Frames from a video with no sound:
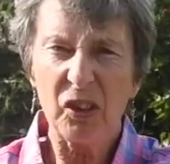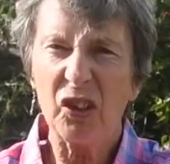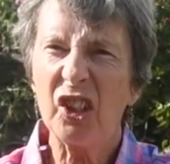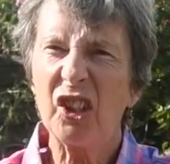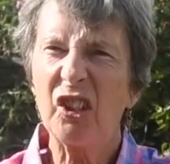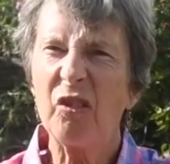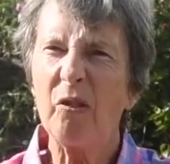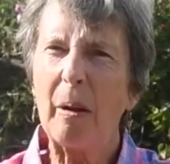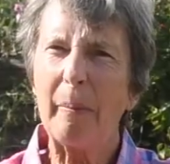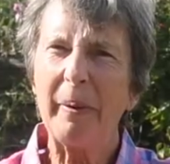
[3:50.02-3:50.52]

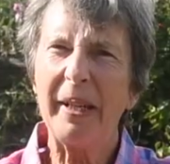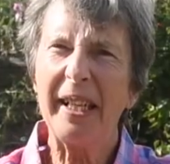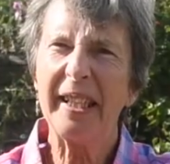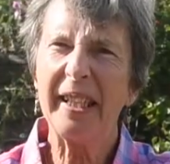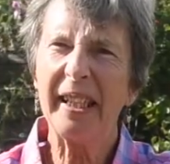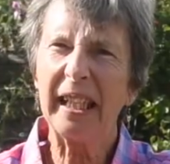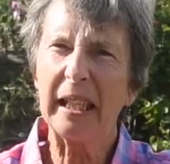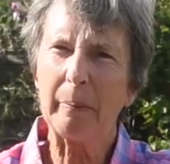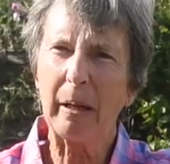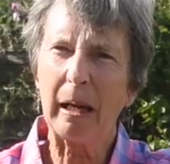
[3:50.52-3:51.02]
just
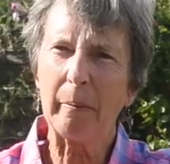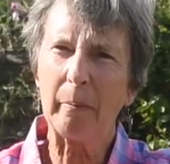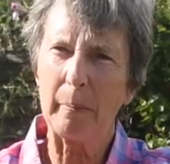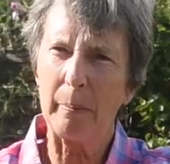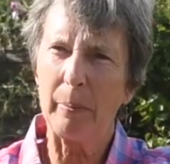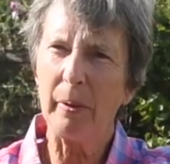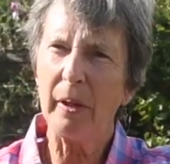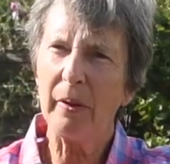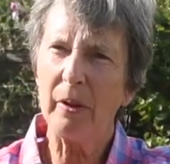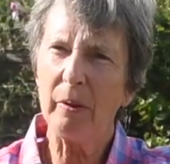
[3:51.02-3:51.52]
reminiscing about my
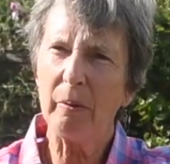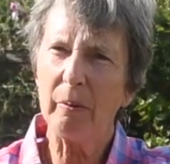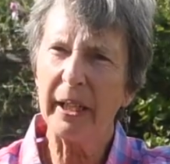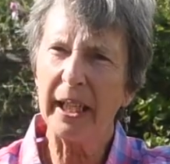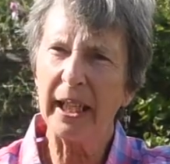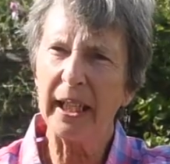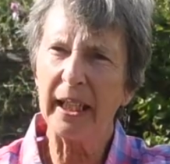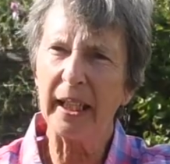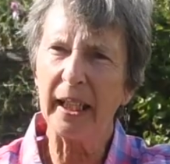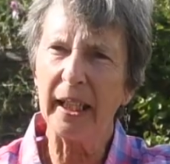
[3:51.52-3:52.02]
brother,
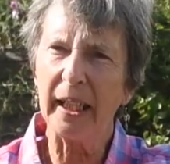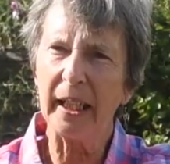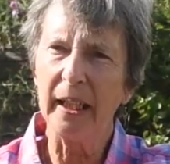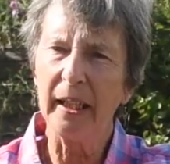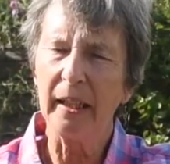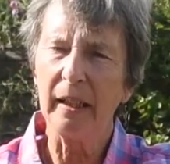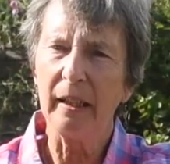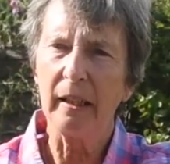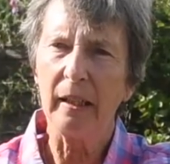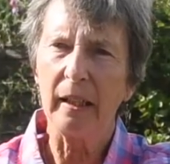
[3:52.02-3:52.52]
really.
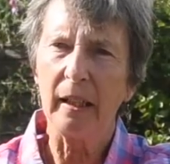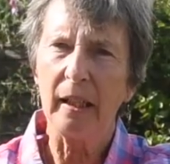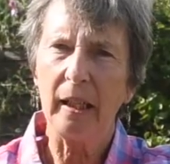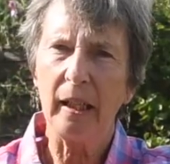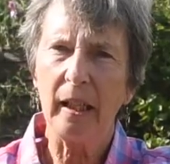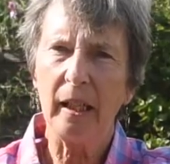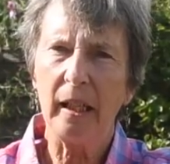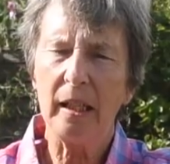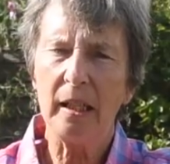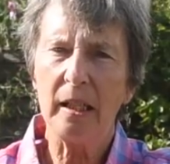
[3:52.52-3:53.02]

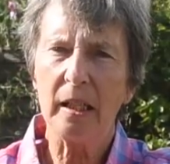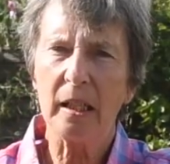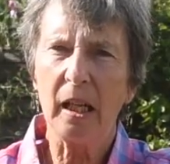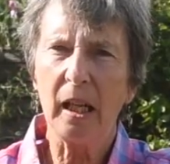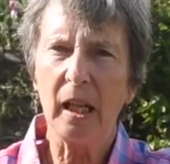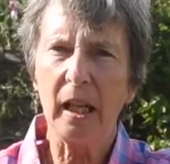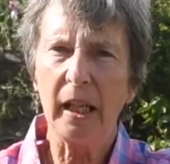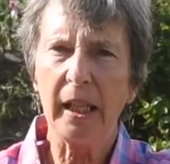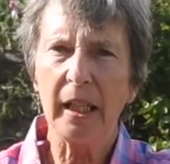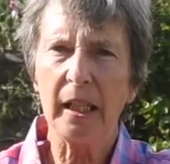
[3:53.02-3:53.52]
He
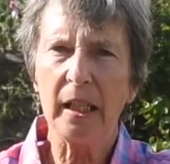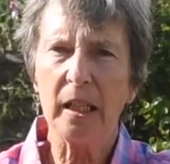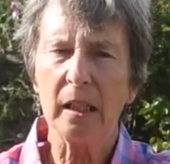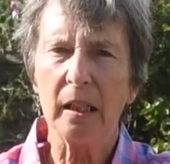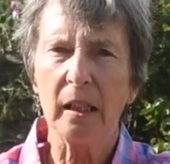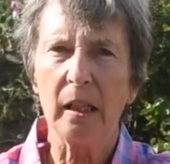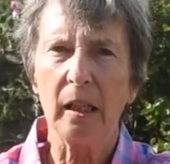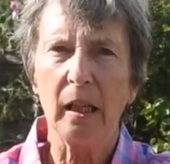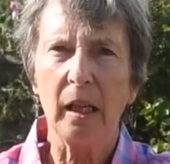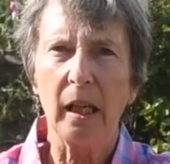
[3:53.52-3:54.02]
died
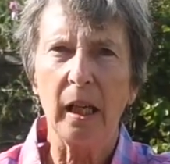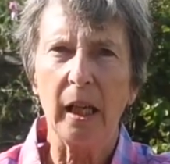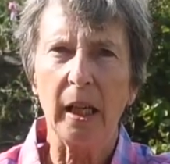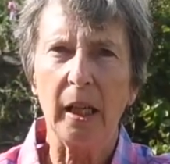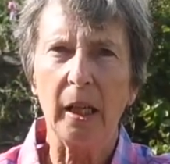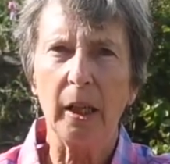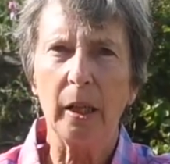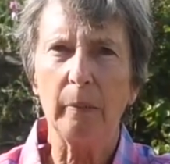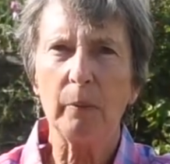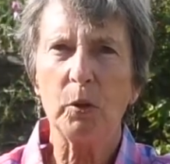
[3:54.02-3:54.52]

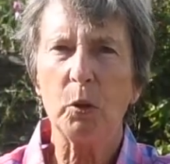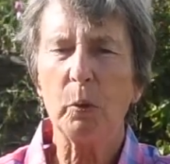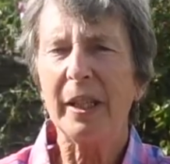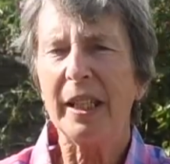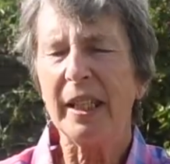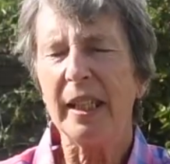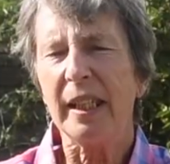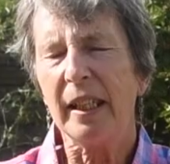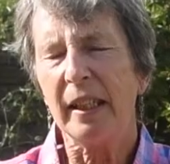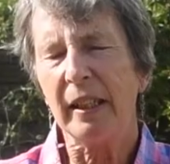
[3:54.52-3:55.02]

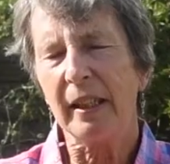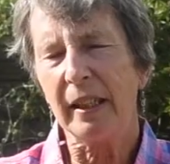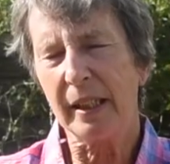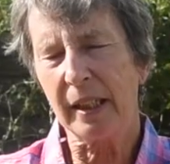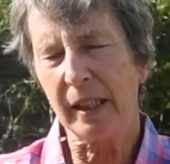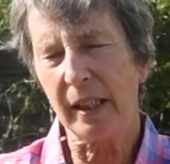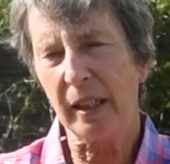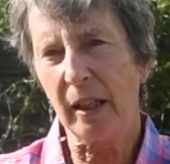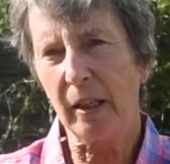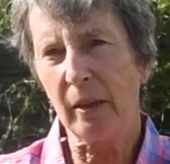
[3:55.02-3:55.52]
20
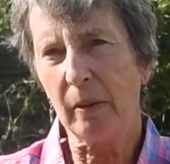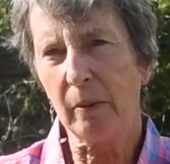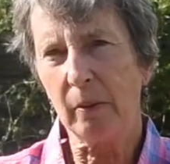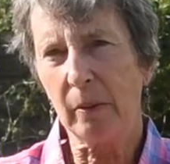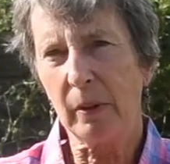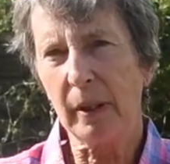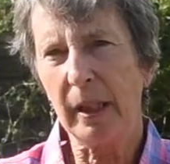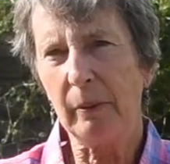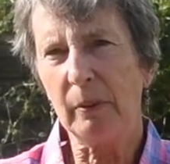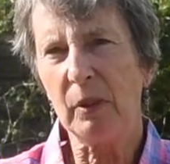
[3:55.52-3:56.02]
years
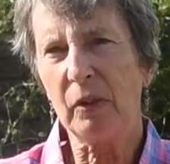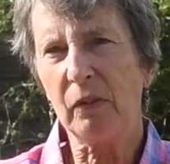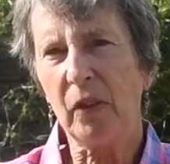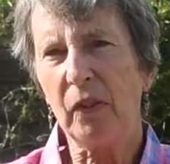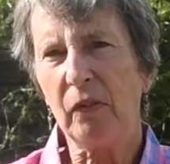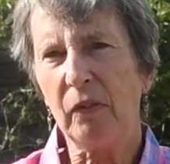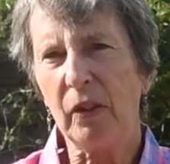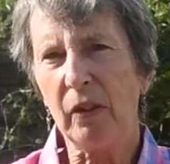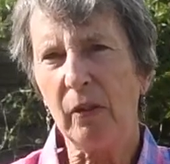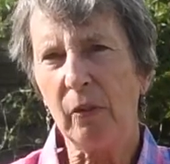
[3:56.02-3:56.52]
ago, and he was
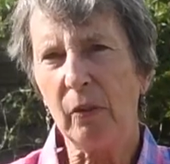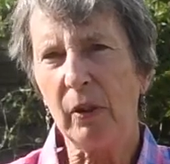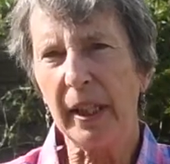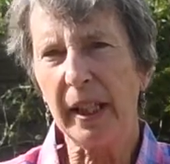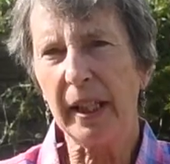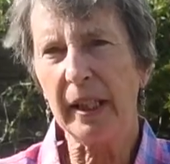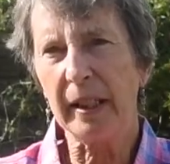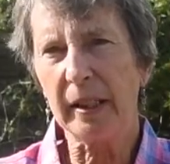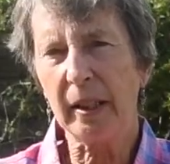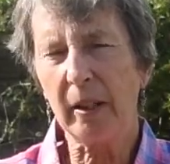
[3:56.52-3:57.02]

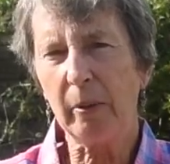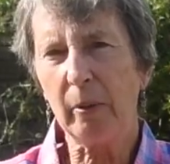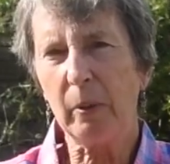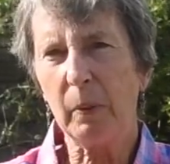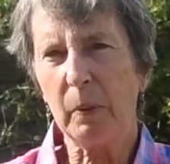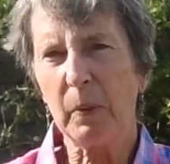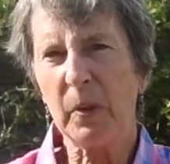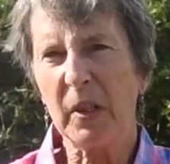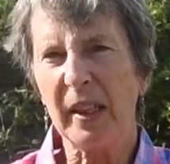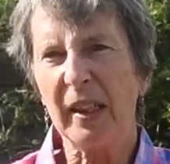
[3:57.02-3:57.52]
53, so
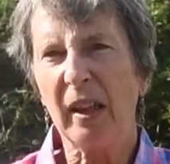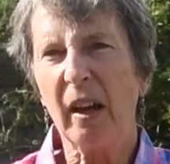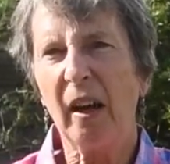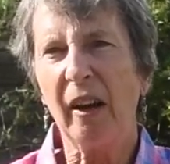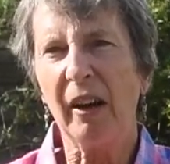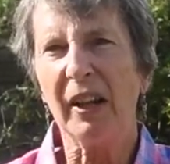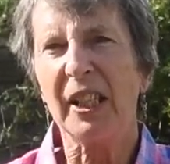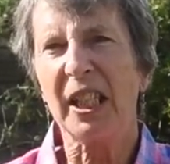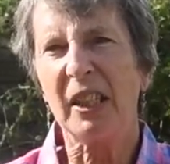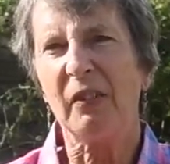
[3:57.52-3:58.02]
he was at the
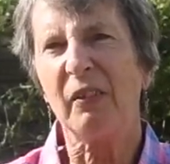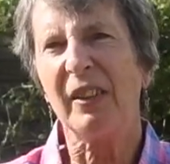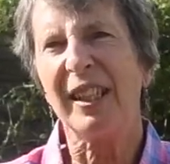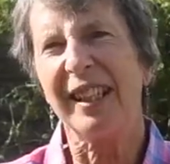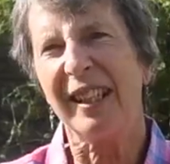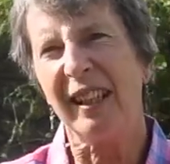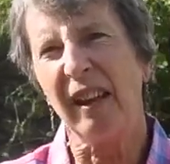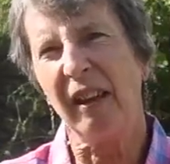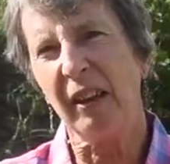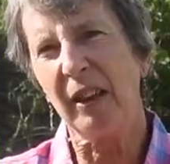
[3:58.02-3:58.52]
height of
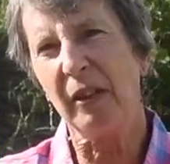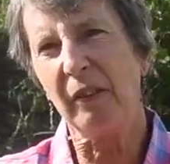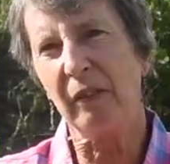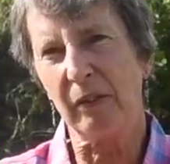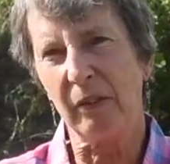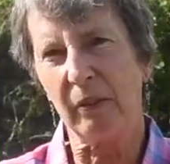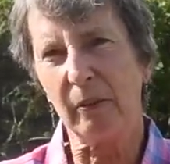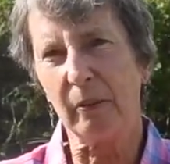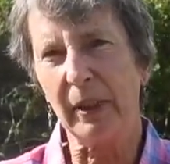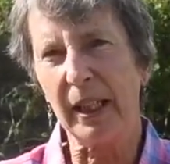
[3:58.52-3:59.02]
his life,
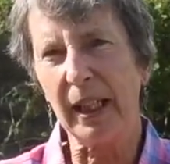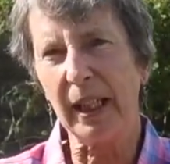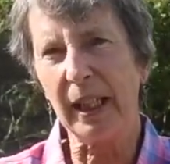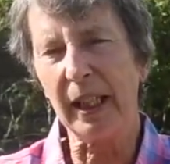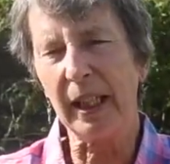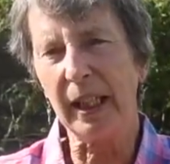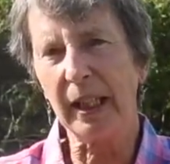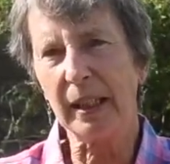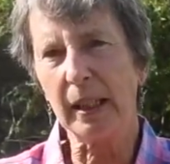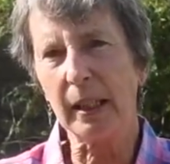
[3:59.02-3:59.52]

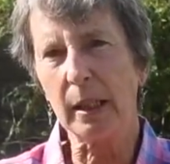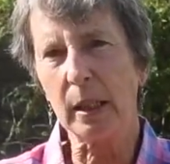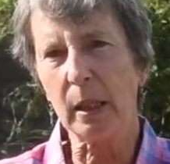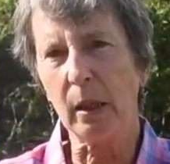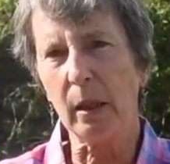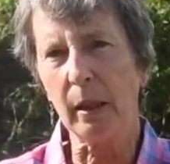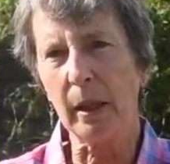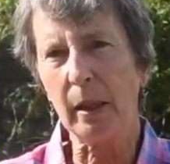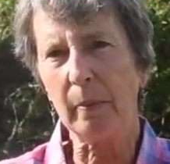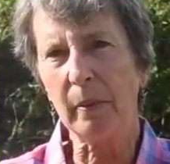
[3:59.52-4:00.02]
really, at the
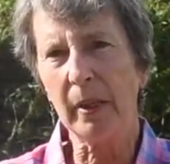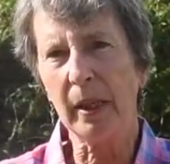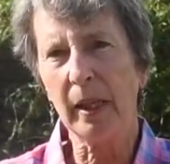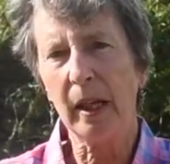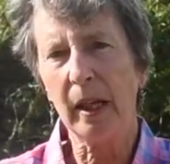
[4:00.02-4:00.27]
time.